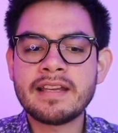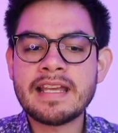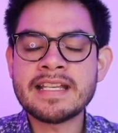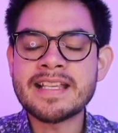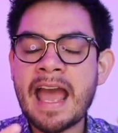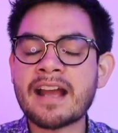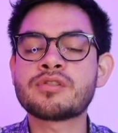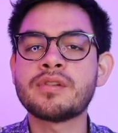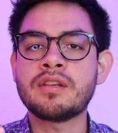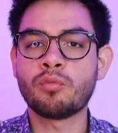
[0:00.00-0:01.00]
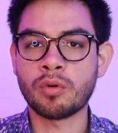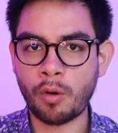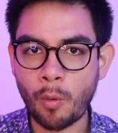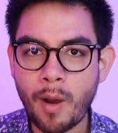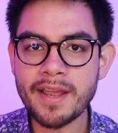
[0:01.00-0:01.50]
is actually
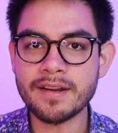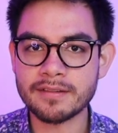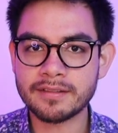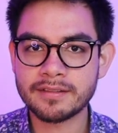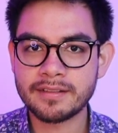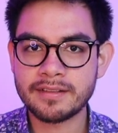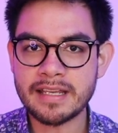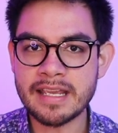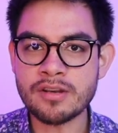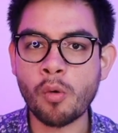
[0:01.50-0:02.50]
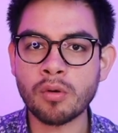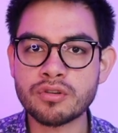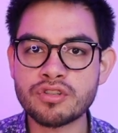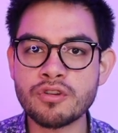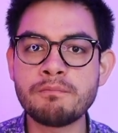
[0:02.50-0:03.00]
required in order
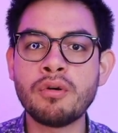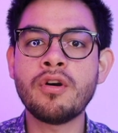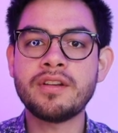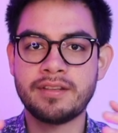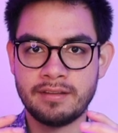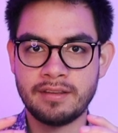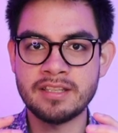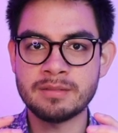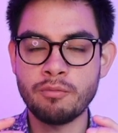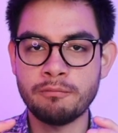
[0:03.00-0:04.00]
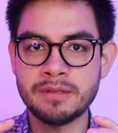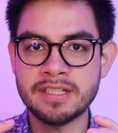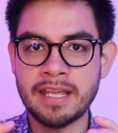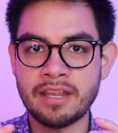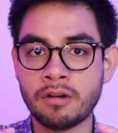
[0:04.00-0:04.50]
to put this movement
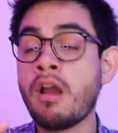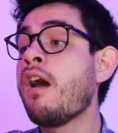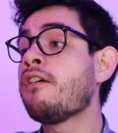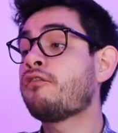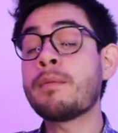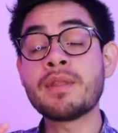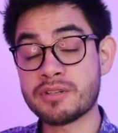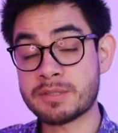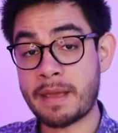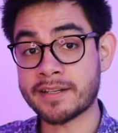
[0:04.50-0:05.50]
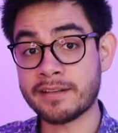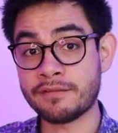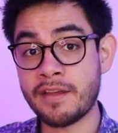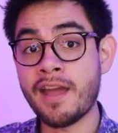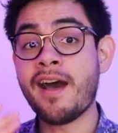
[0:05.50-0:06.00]
together from the
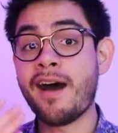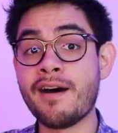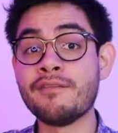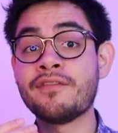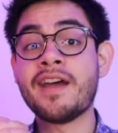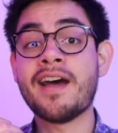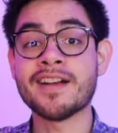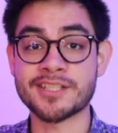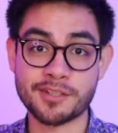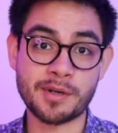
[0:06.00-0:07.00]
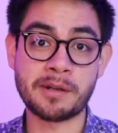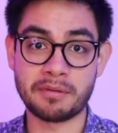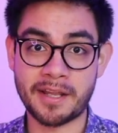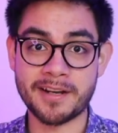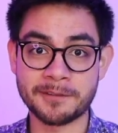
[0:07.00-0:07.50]
perspective of a string
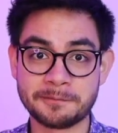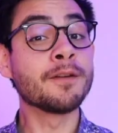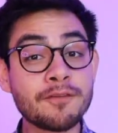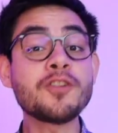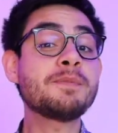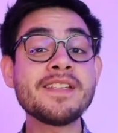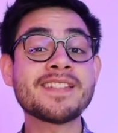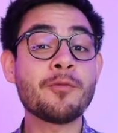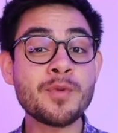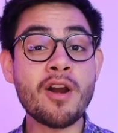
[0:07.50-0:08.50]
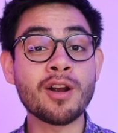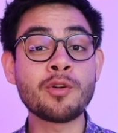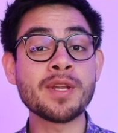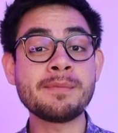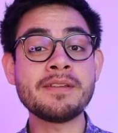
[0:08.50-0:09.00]
player. The first piece that we are
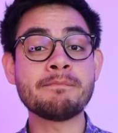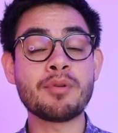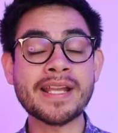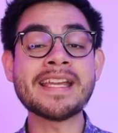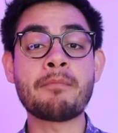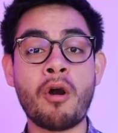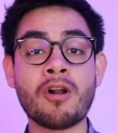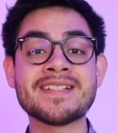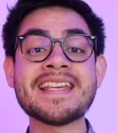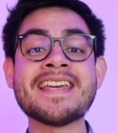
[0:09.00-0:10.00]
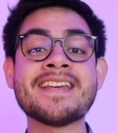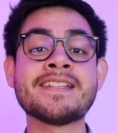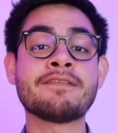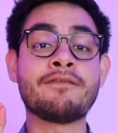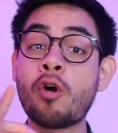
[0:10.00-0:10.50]
going to be breaking apart
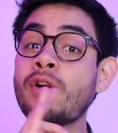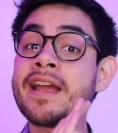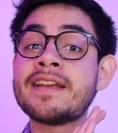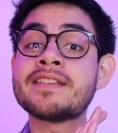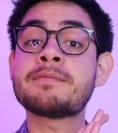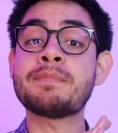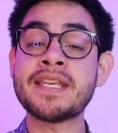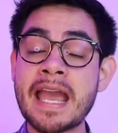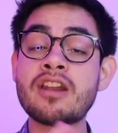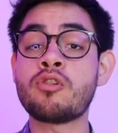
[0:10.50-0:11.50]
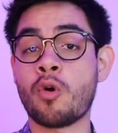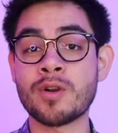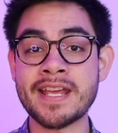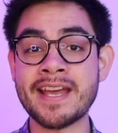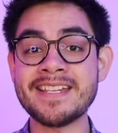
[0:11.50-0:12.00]
is Fauré's Piano
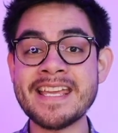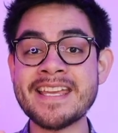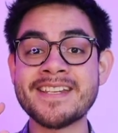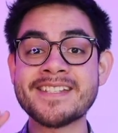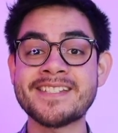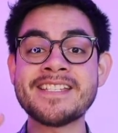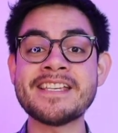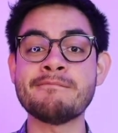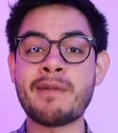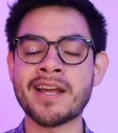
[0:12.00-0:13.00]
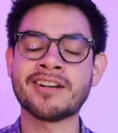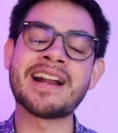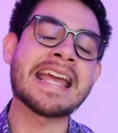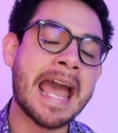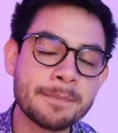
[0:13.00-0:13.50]
Quartet in C minor.
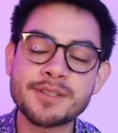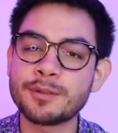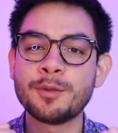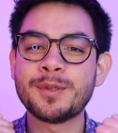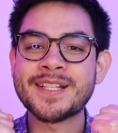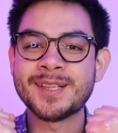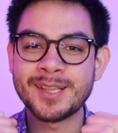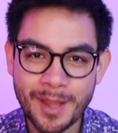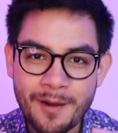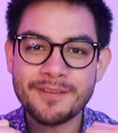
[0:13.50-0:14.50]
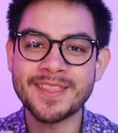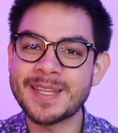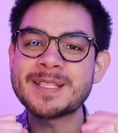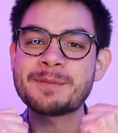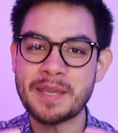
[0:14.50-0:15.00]
I absolutely love
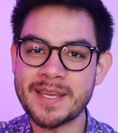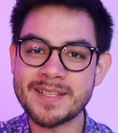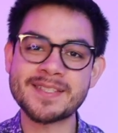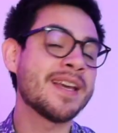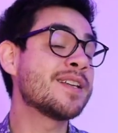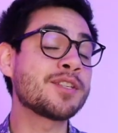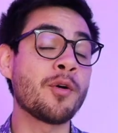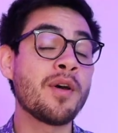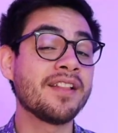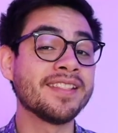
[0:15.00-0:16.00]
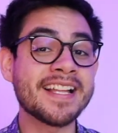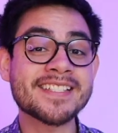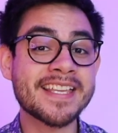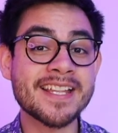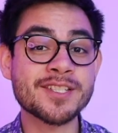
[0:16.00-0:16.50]
this piece, so
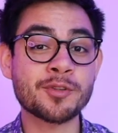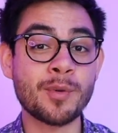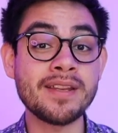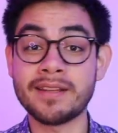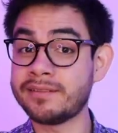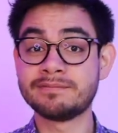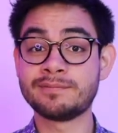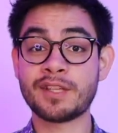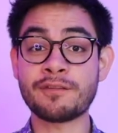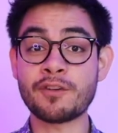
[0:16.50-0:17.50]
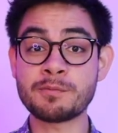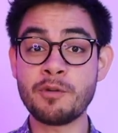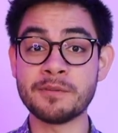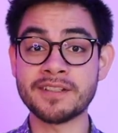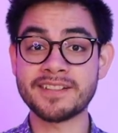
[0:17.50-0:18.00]
let's get straight in to the first
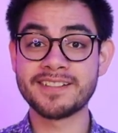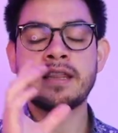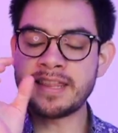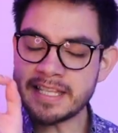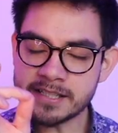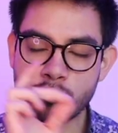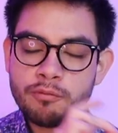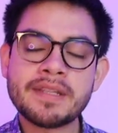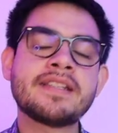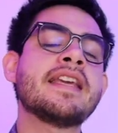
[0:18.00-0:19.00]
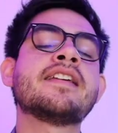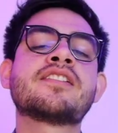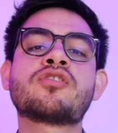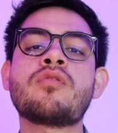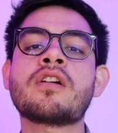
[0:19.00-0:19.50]
movement. This movement is
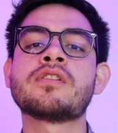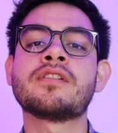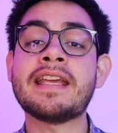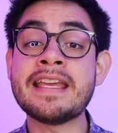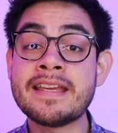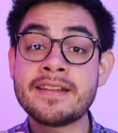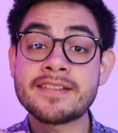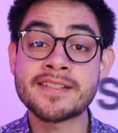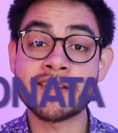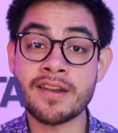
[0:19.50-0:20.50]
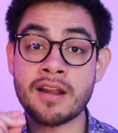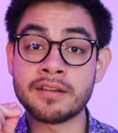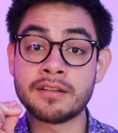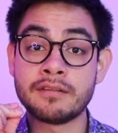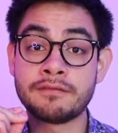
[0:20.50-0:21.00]
structured in
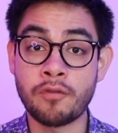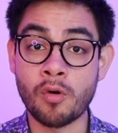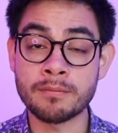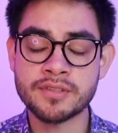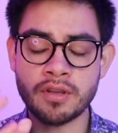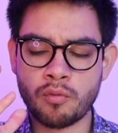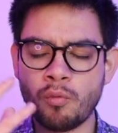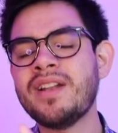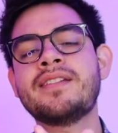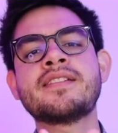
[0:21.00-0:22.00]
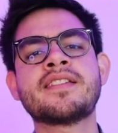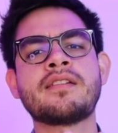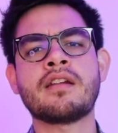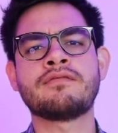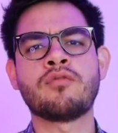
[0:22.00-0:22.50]
sonata form. So what does
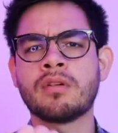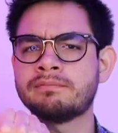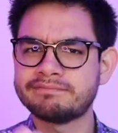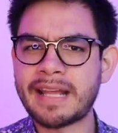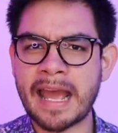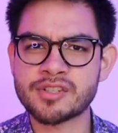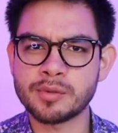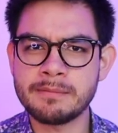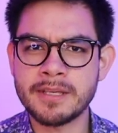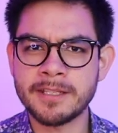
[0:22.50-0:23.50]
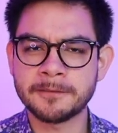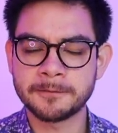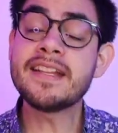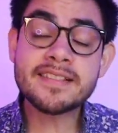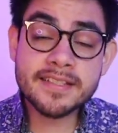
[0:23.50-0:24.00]
sonata form actually mean?
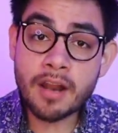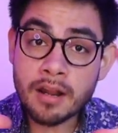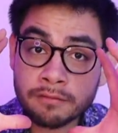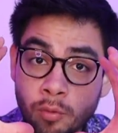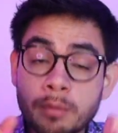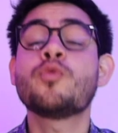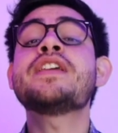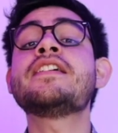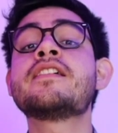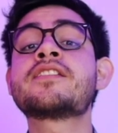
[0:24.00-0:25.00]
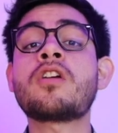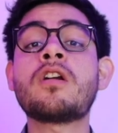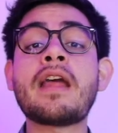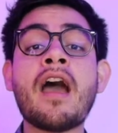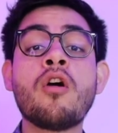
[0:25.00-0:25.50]
In sonata form, we
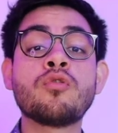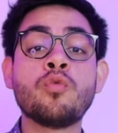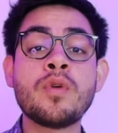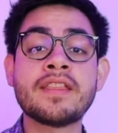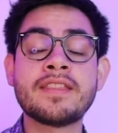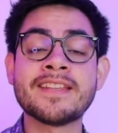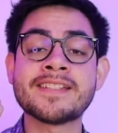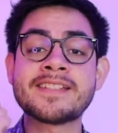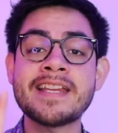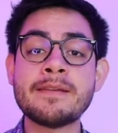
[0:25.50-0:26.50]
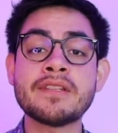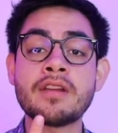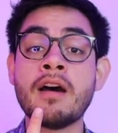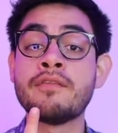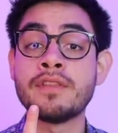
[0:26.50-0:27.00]
start out with the statement
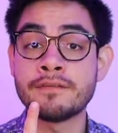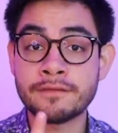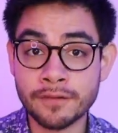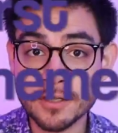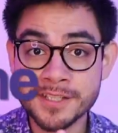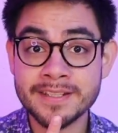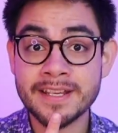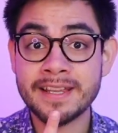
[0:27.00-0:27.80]
of the first